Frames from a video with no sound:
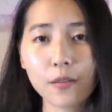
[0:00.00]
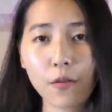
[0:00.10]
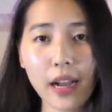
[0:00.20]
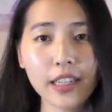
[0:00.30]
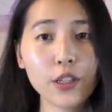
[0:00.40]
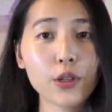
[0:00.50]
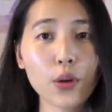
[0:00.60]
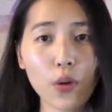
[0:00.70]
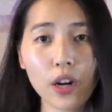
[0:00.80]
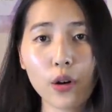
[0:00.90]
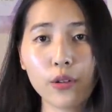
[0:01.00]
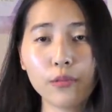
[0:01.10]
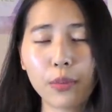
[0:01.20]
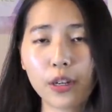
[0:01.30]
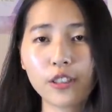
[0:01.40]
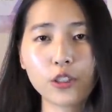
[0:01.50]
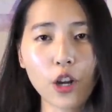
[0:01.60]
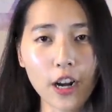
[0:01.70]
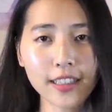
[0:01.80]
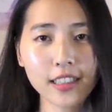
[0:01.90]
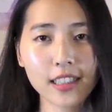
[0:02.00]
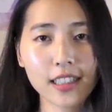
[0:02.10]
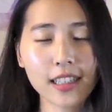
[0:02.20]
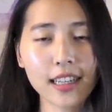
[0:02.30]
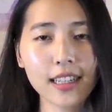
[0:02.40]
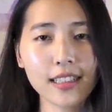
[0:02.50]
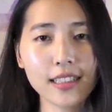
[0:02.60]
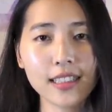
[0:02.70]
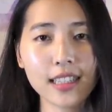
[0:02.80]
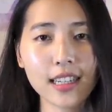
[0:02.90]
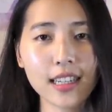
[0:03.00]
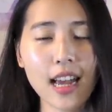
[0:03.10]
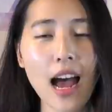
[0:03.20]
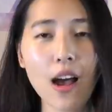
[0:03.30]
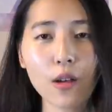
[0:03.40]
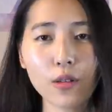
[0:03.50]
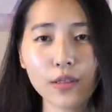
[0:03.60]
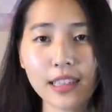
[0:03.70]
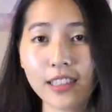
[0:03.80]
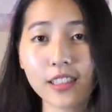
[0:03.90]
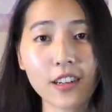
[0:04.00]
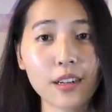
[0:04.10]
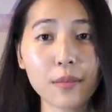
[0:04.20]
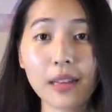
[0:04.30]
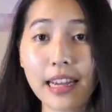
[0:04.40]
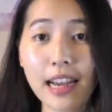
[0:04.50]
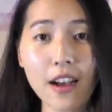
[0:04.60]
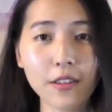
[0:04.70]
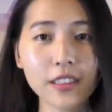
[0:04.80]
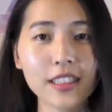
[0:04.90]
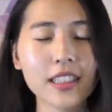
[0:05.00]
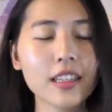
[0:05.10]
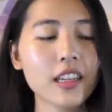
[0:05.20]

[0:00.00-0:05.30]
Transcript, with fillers: find your own birth chart and see how things are playing out.